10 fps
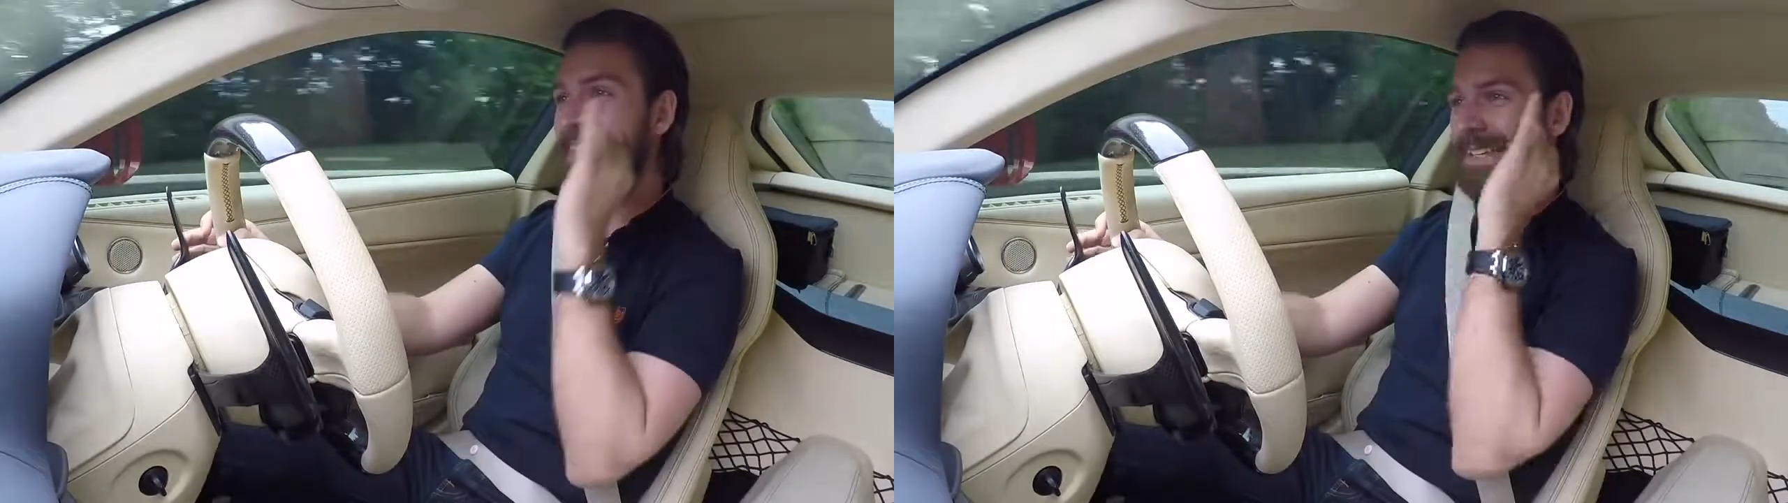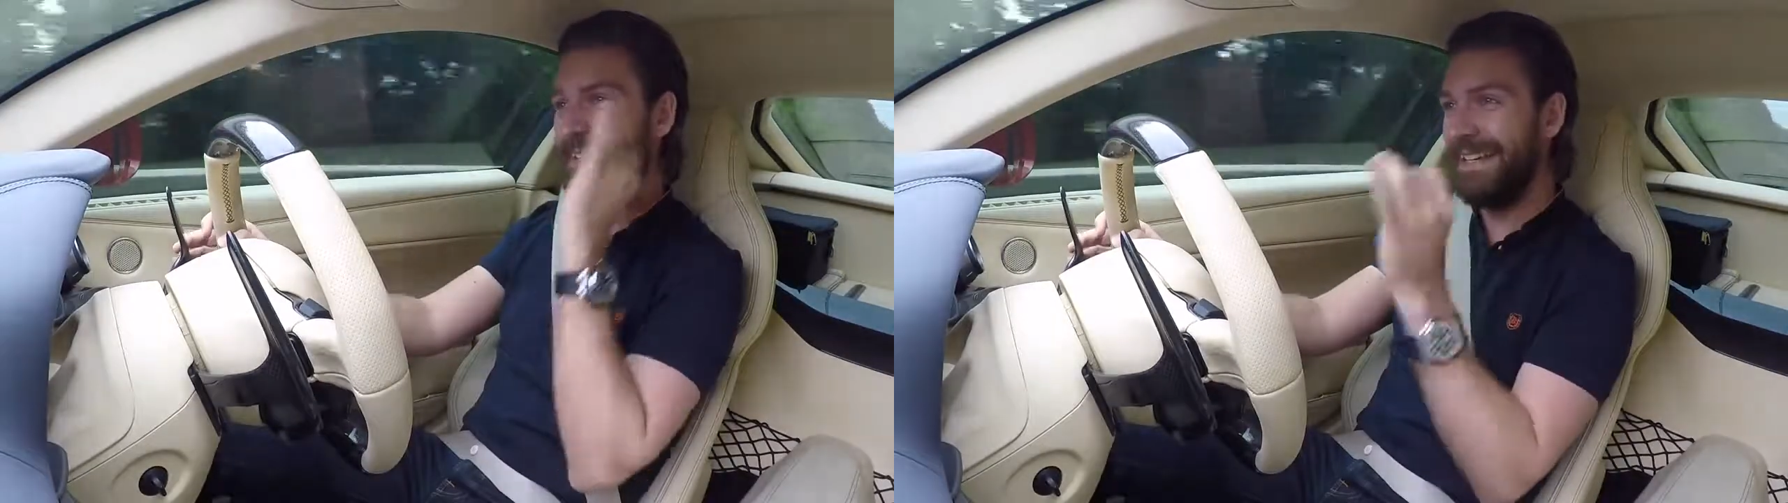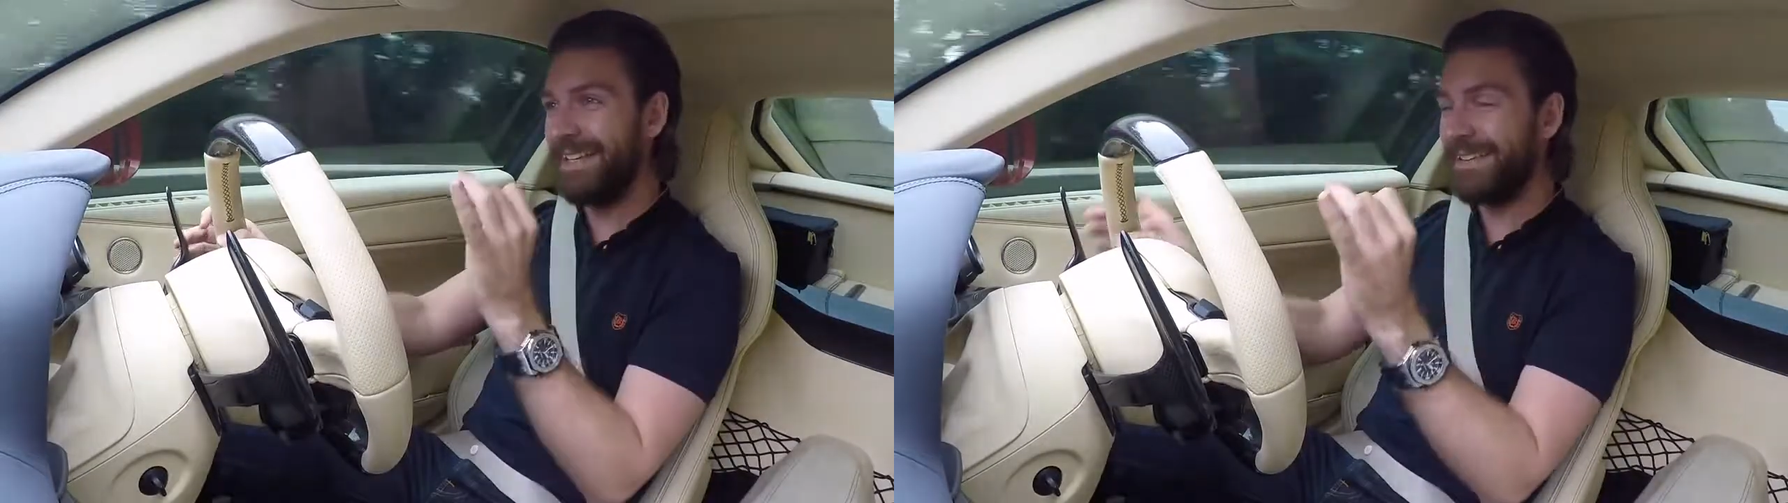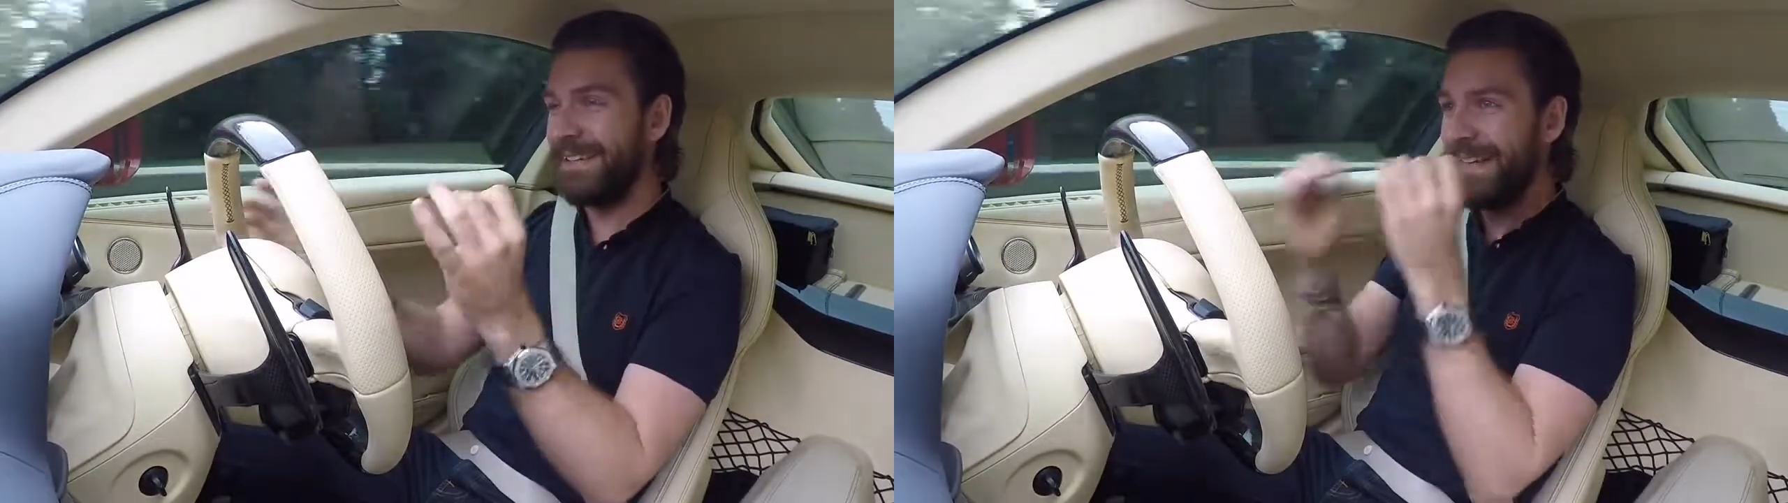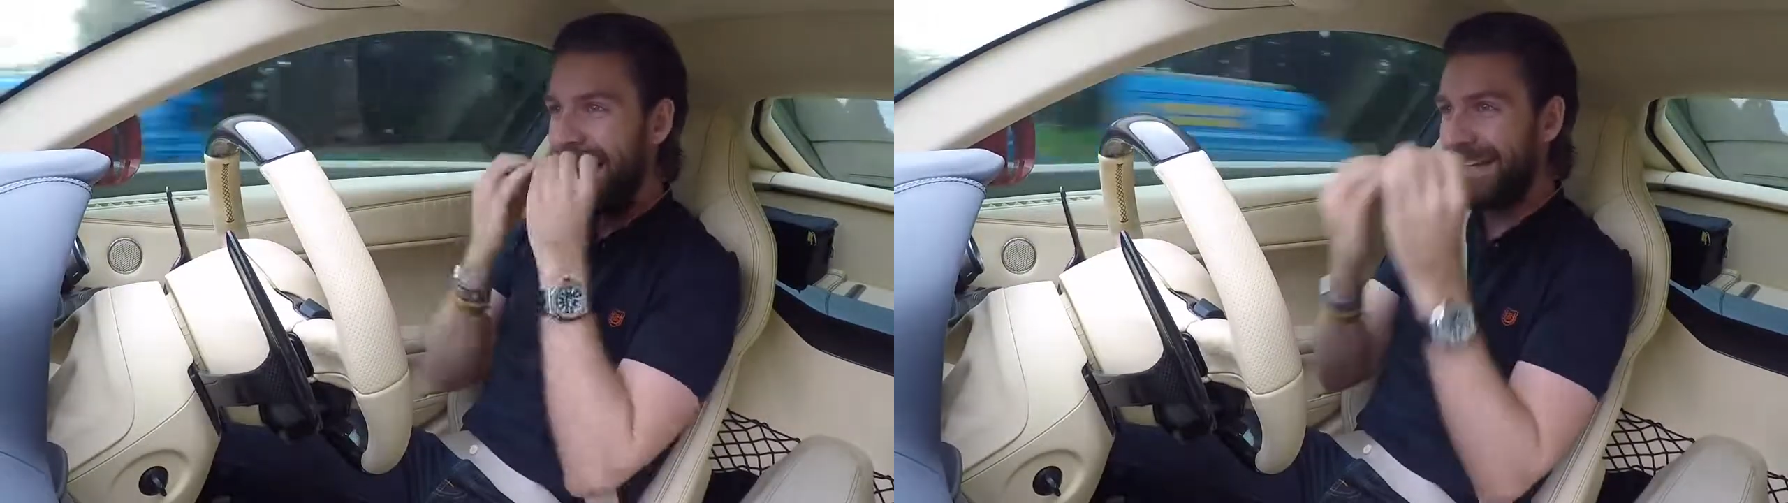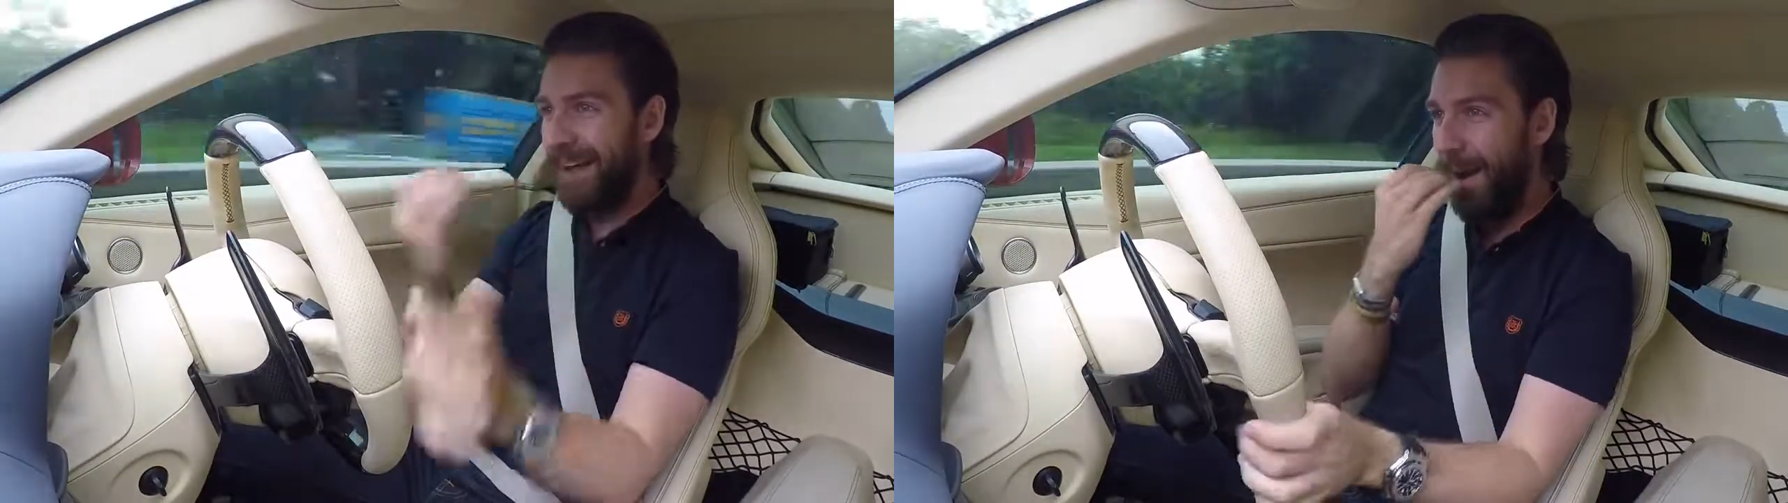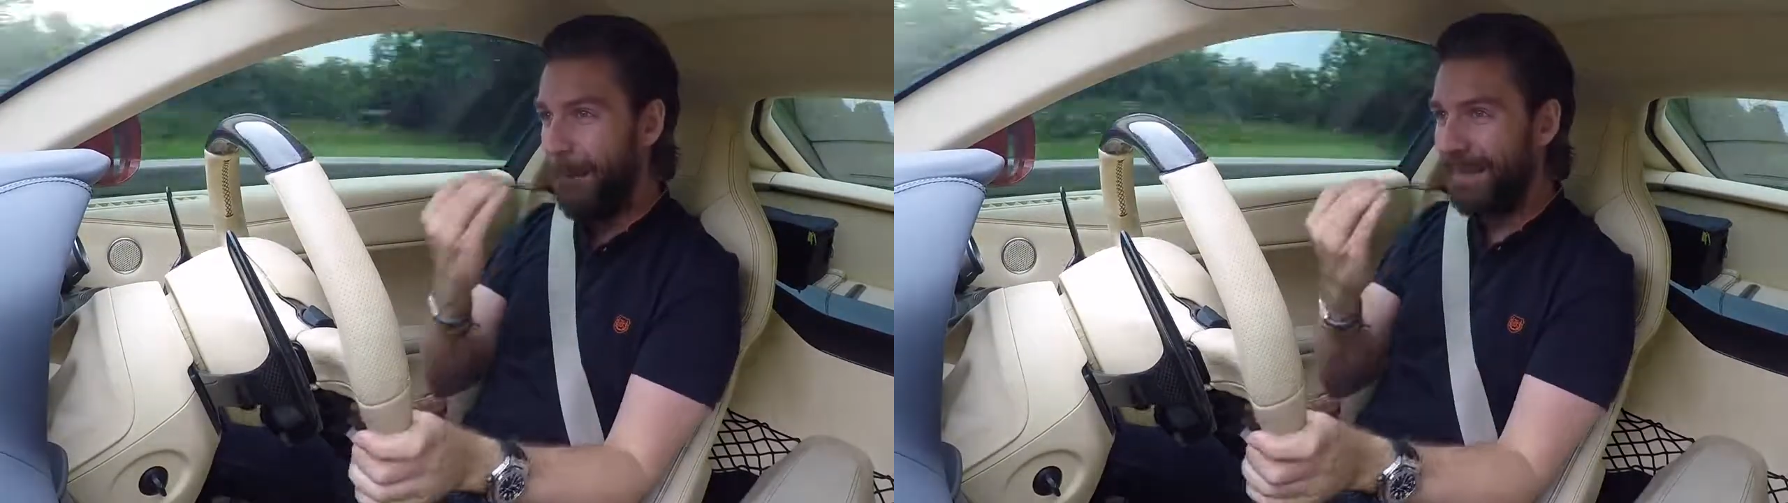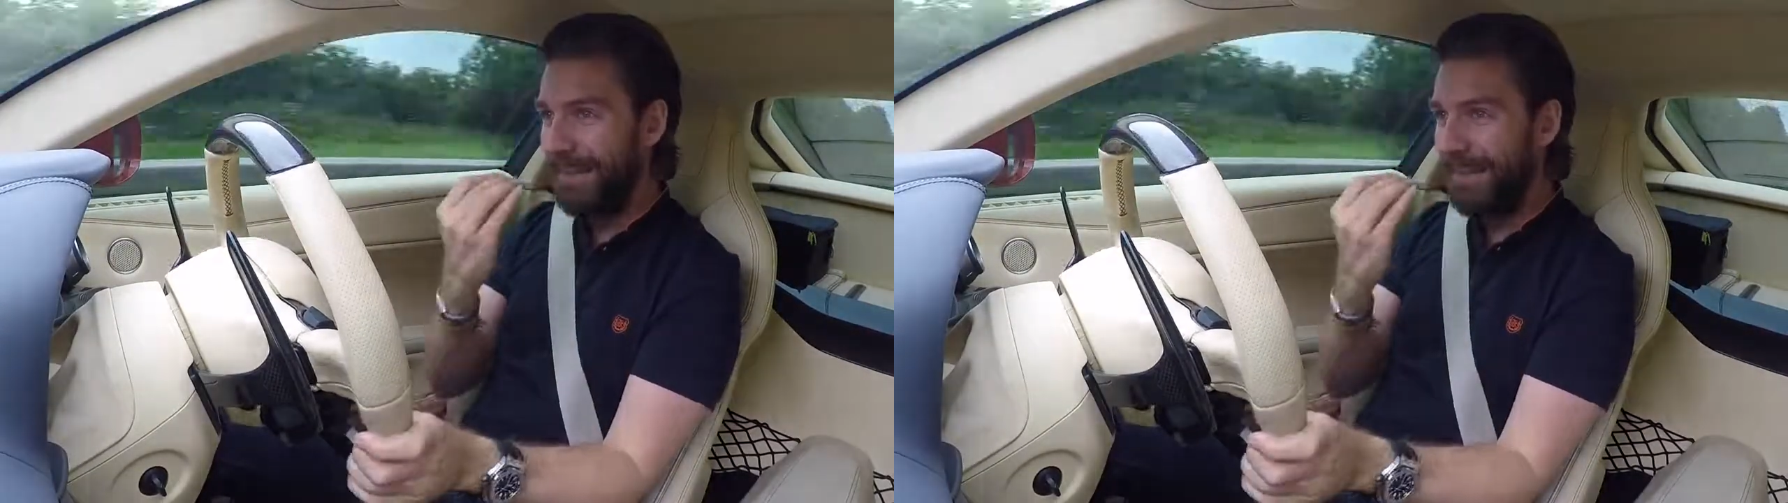I can't